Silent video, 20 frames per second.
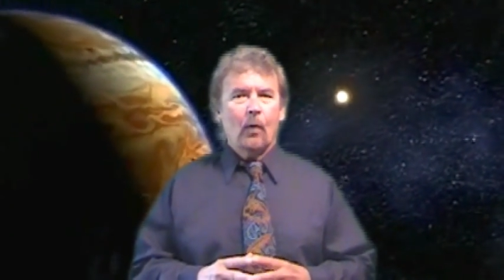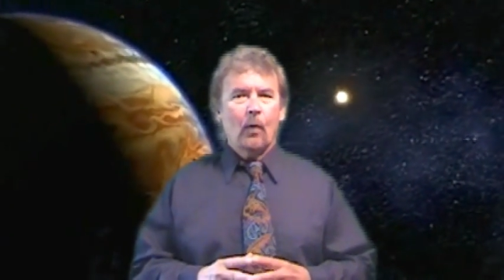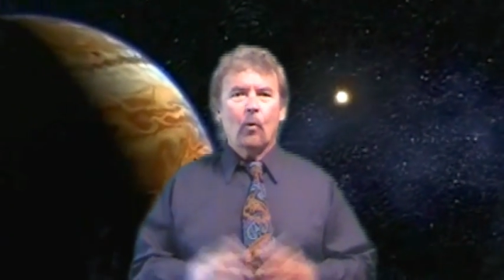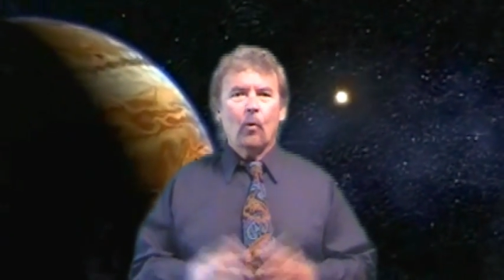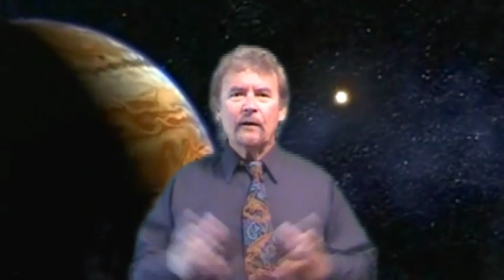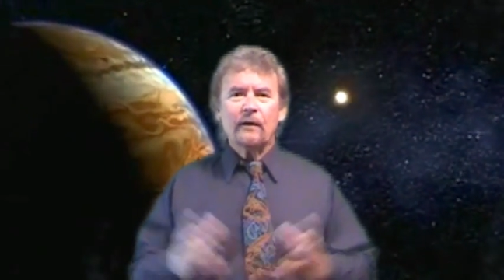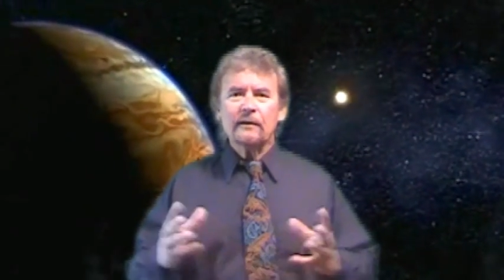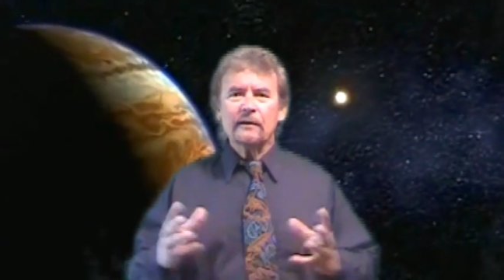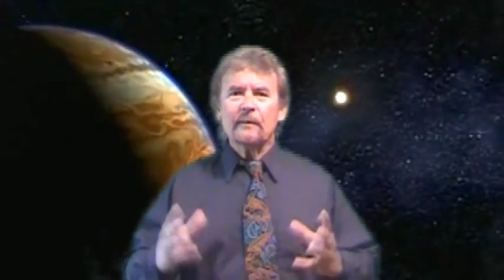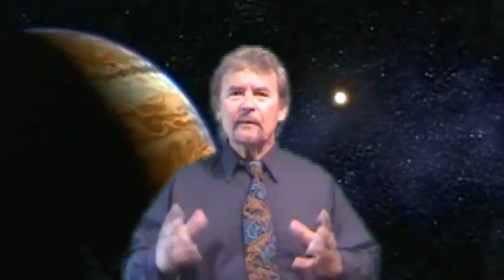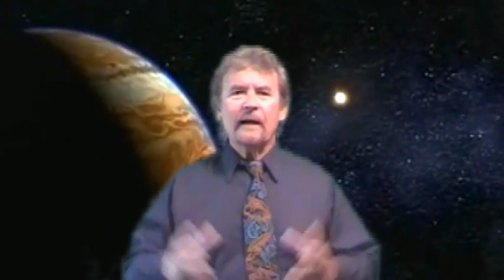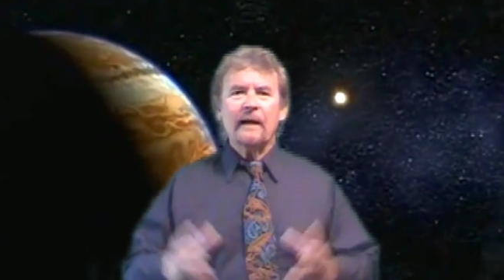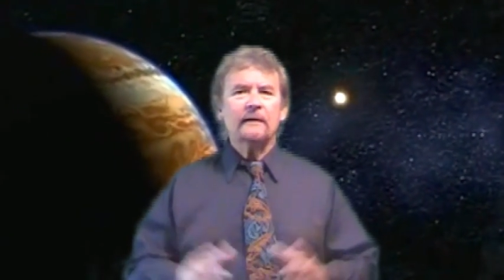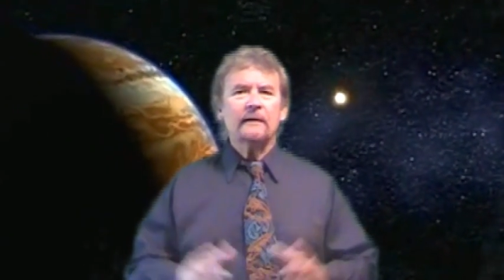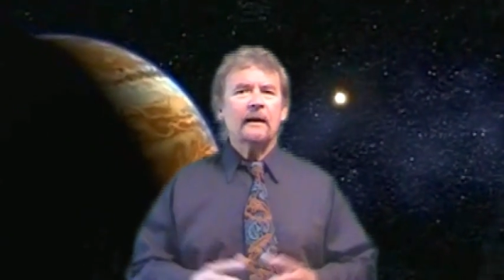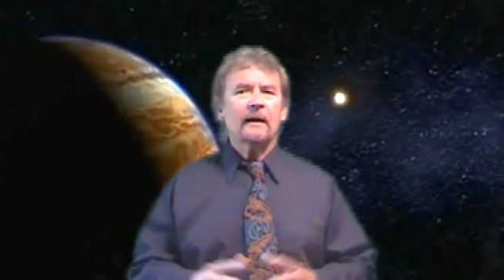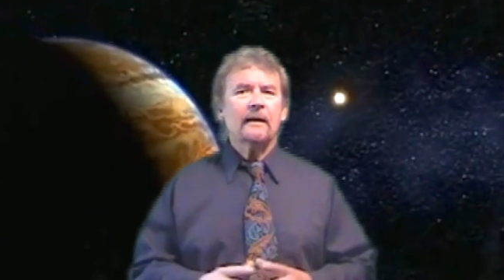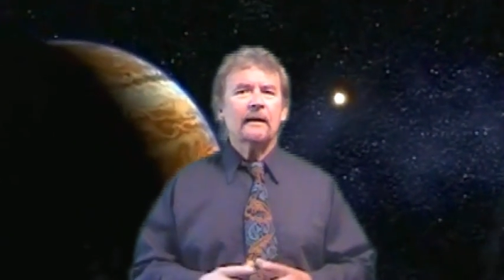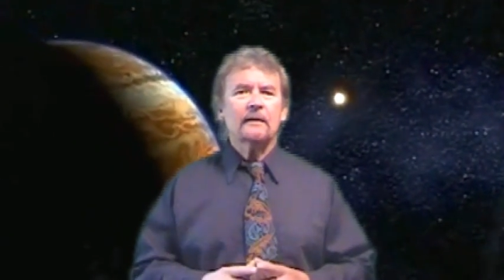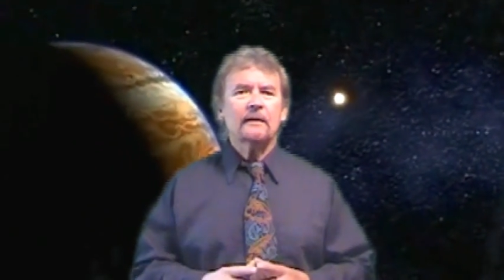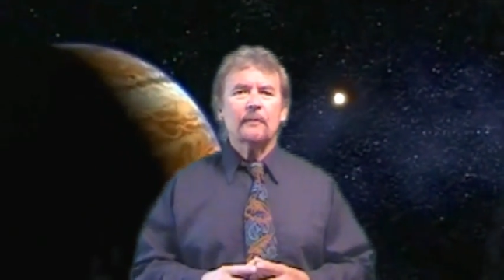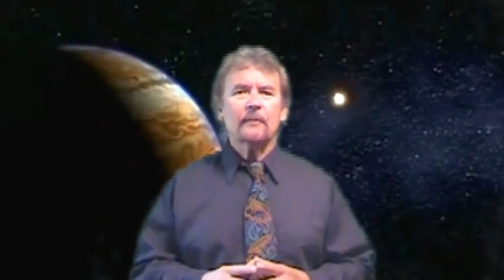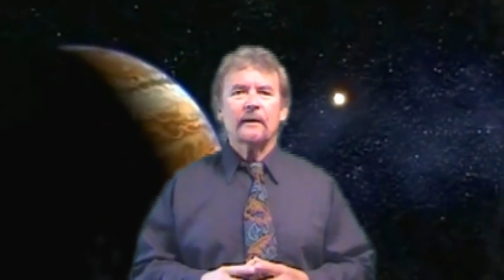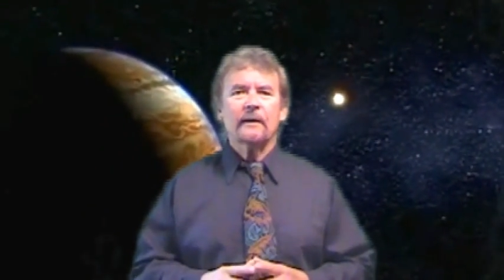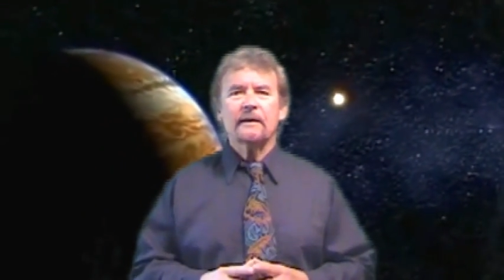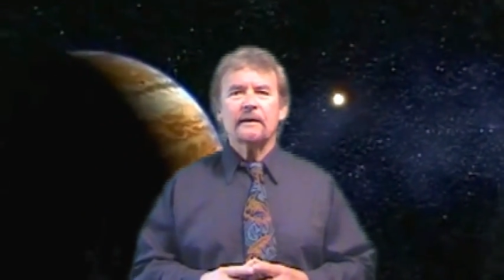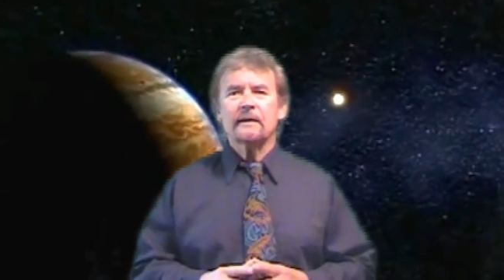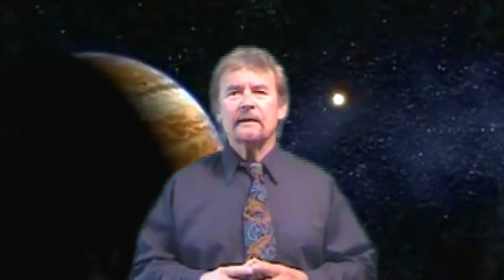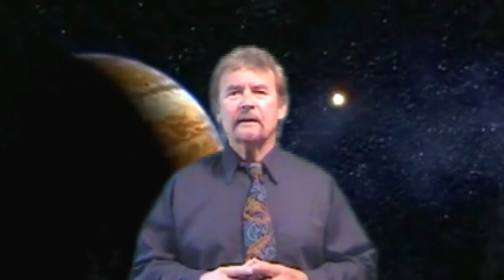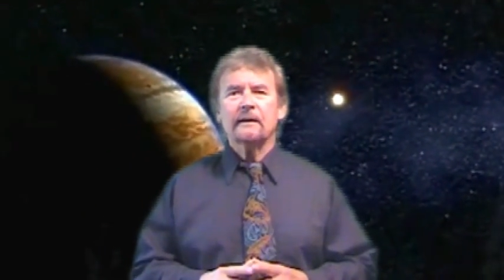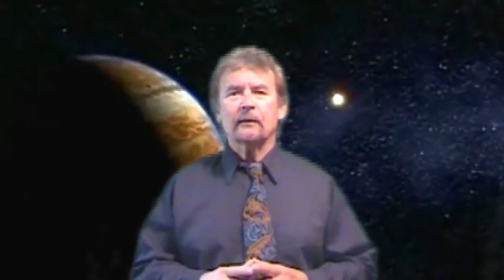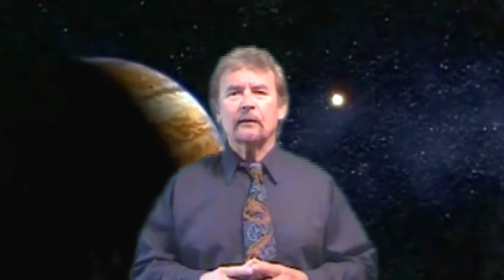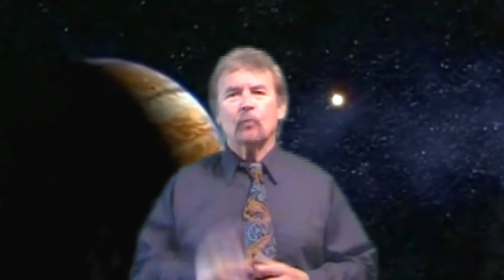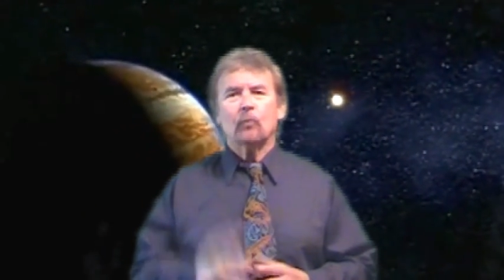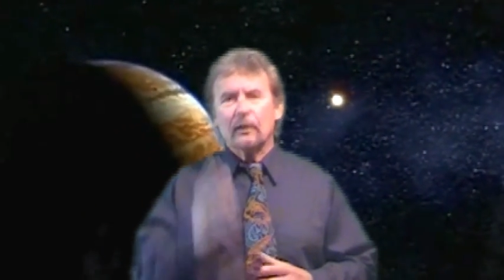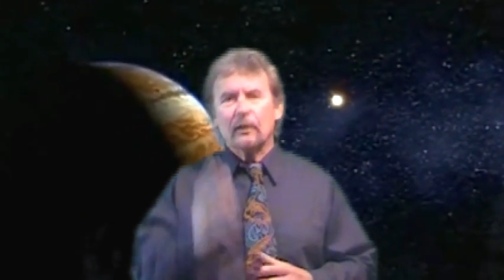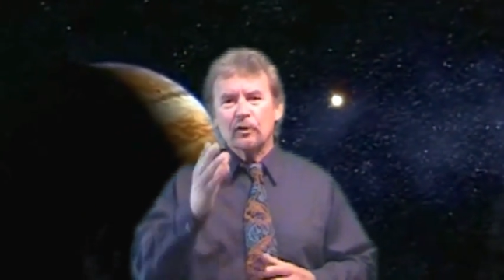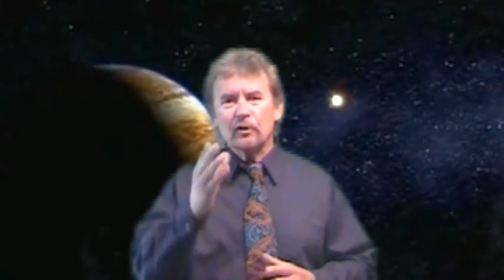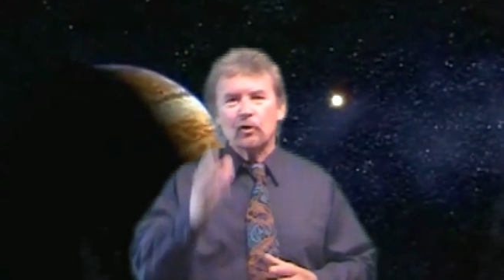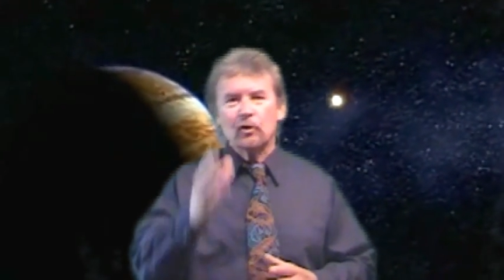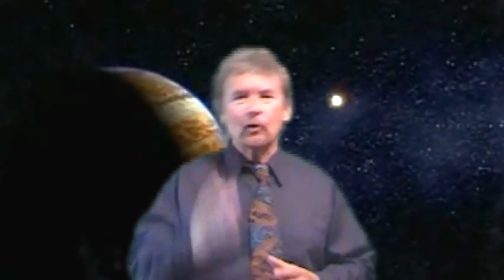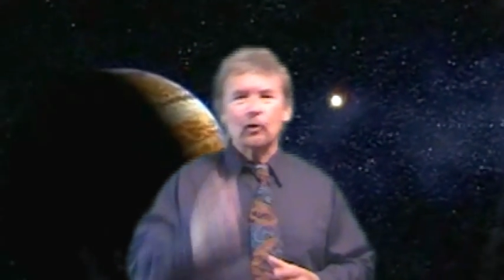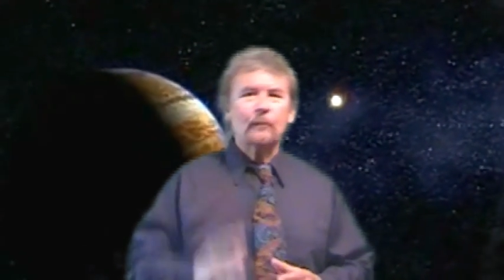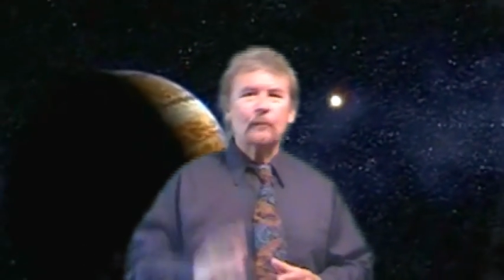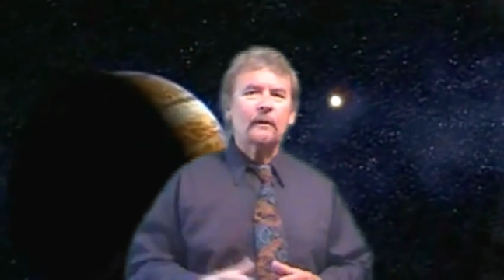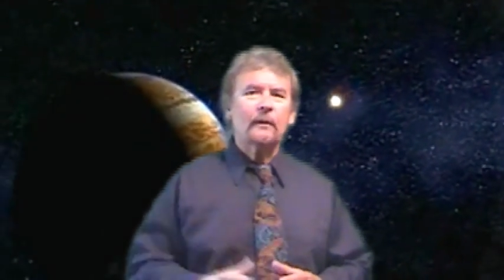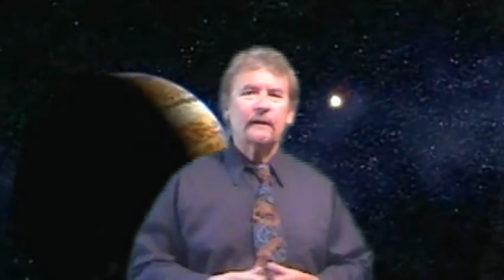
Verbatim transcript: What is mankind's place in it? What is your